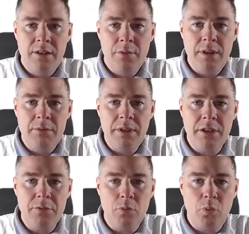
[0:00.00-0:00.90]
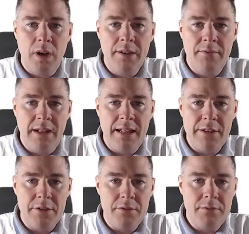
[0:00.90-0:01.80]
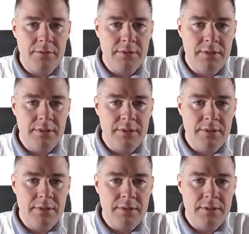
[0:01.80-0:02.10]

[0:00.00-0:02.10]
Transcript: Well, we got one value,